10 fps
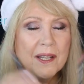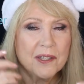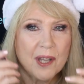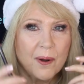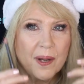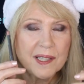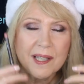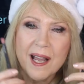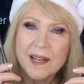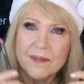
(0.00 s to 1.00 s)
So it's
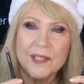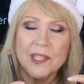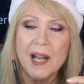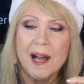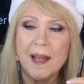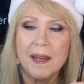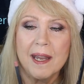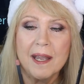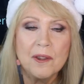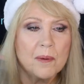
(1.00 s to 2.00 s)
kind of a tie,
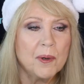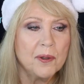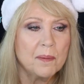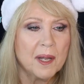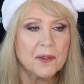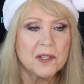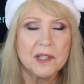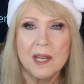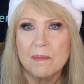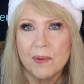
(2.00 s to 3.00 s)
and they're both about the
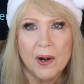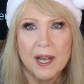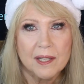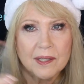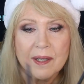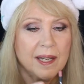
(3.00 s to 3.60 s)
same price.